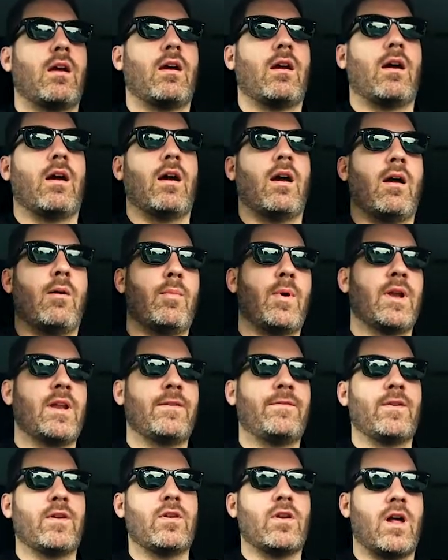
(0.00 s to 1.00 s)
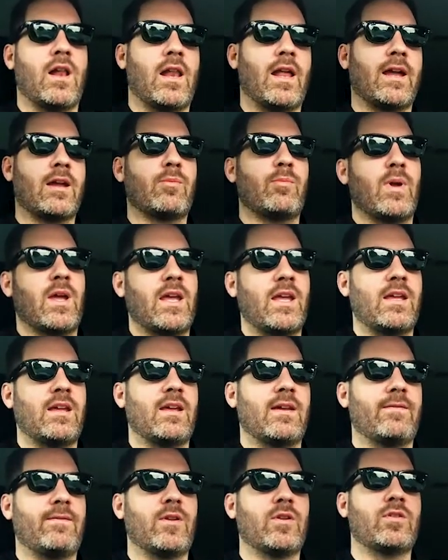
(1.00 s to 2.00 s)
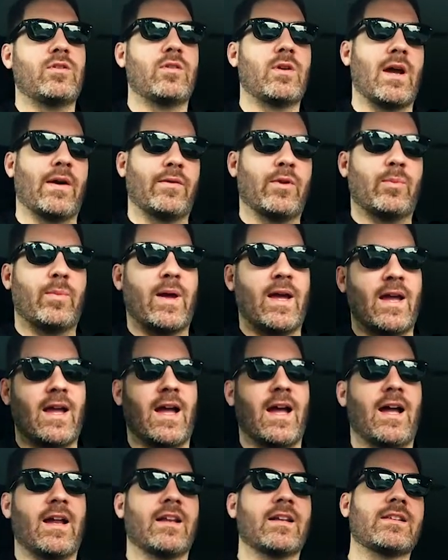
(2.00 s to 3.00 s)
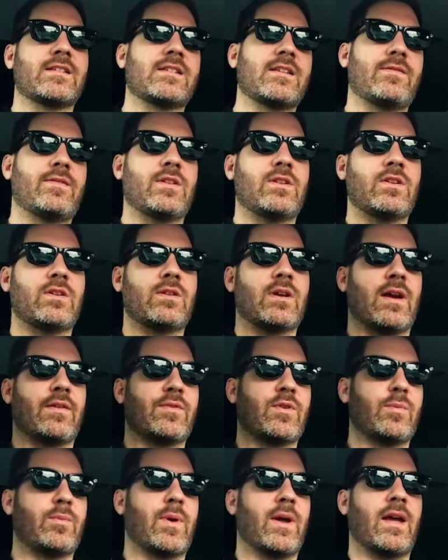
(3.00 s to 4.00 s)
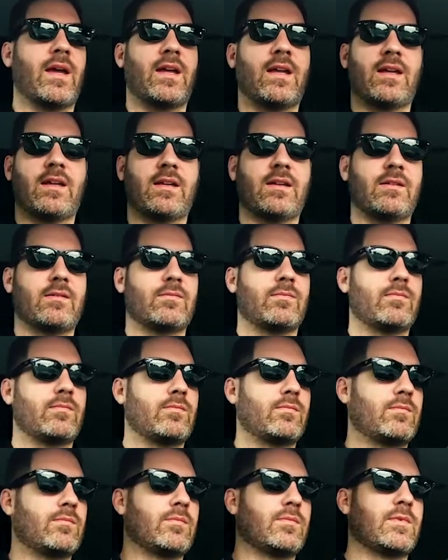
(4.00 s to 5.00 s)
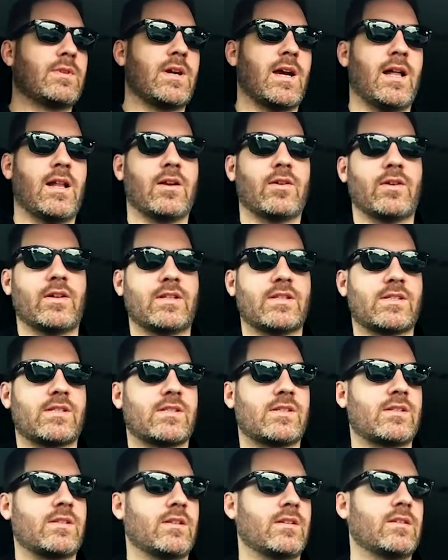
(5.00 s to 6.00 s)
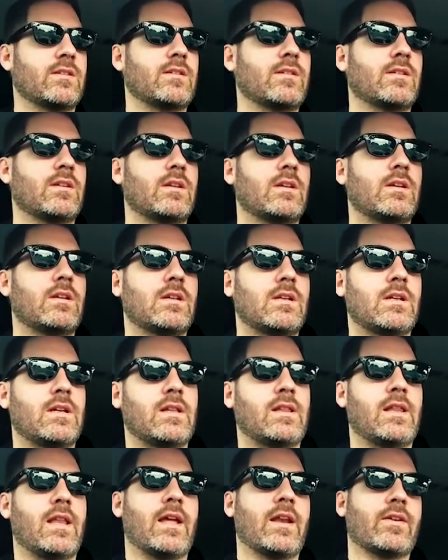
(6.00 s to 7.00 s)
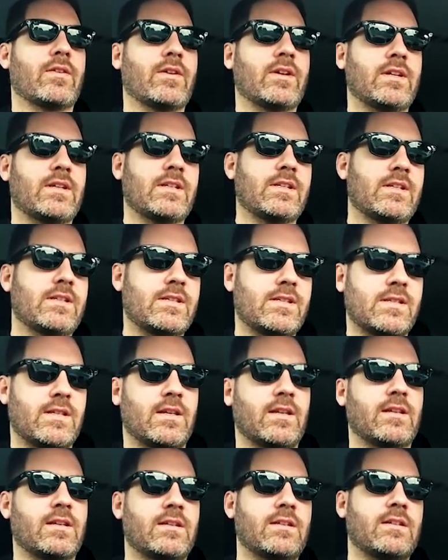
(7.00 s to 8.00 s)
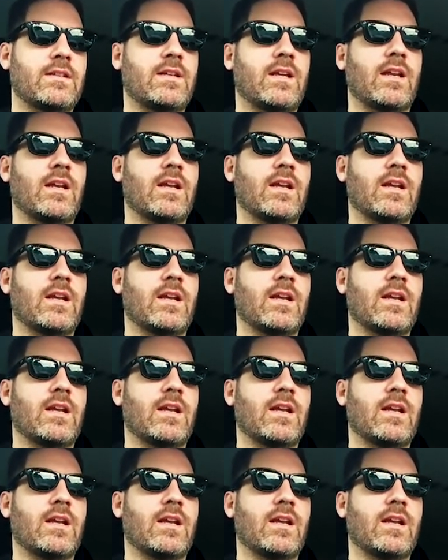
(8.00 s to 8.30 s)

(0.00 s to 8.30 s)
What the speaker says: But if you're not like me, if you do have to pay artists, if you do have to pay colorists and letterers and get